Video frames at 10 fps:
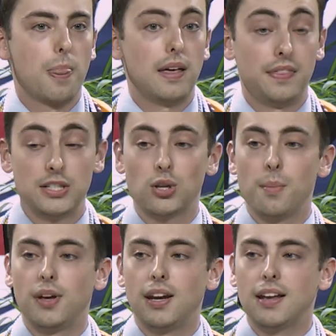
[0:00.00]
In this
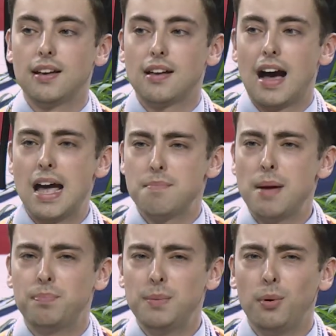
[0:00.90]
community, I
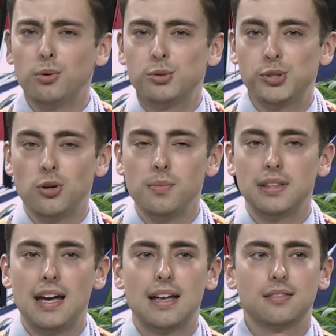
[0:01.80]
met people who showed me
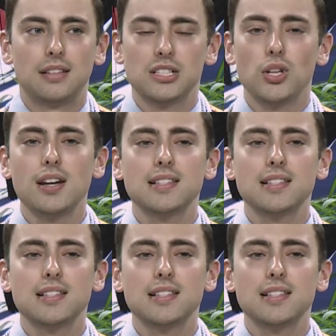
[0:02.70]
that there's not